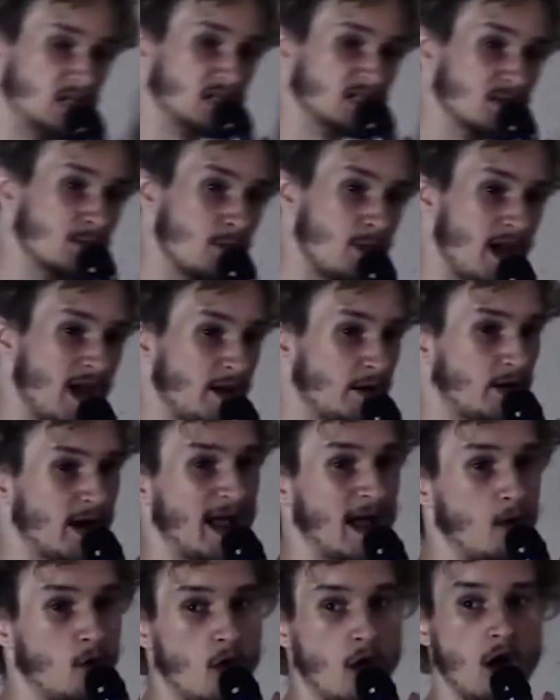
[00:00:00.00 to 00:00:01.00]
doesn't matter
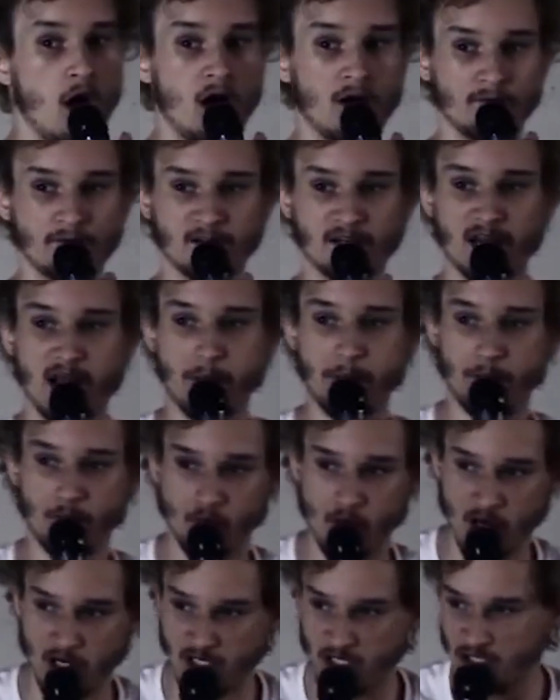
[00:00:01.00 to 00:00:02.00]
how often I
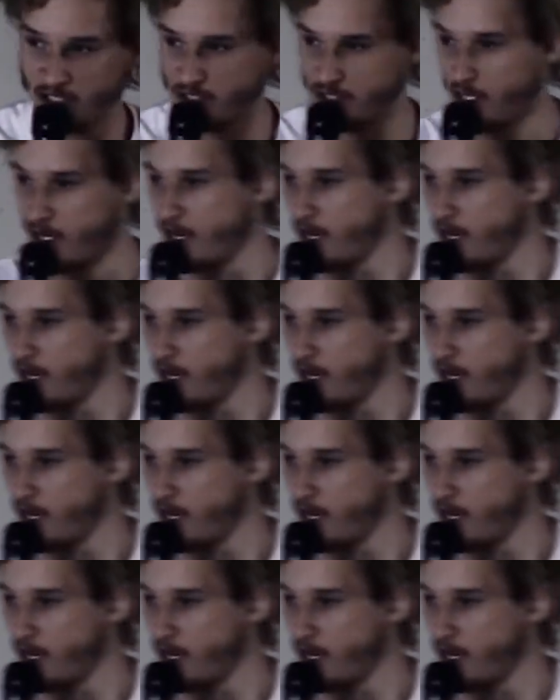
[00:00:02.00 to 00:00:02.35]
brush